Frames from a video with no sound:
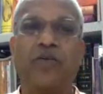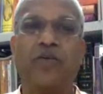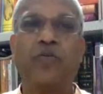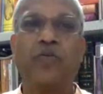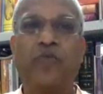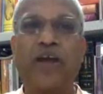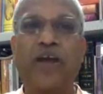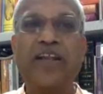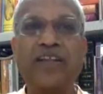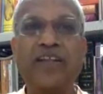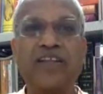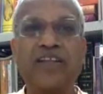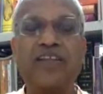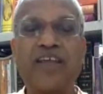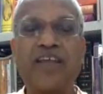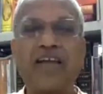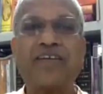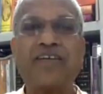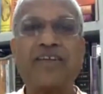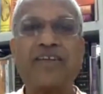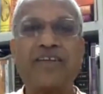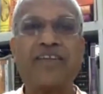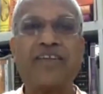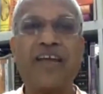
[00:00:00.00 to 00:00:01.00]
when
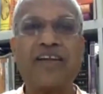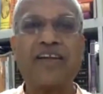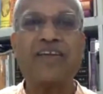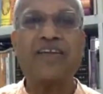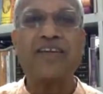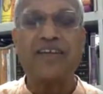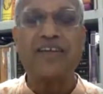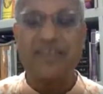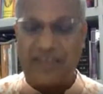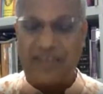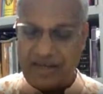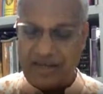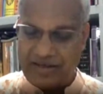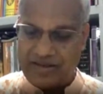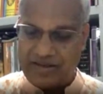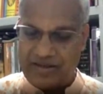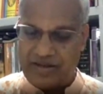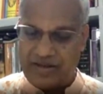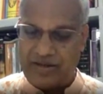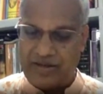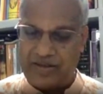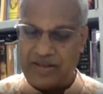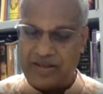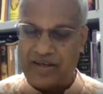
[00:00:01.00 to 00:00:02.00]

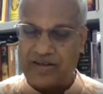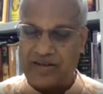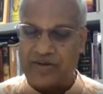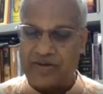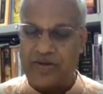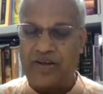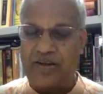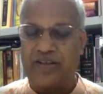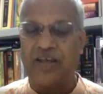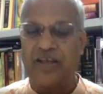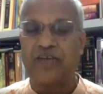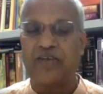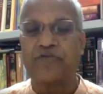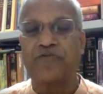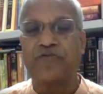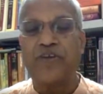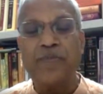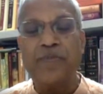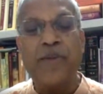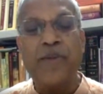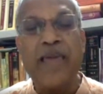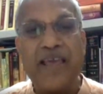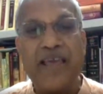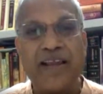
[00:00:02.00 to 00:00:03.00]
that
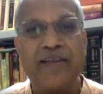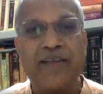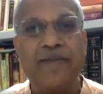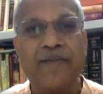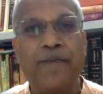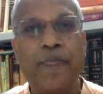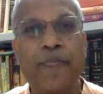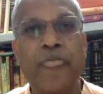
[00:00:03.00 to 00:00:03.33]
female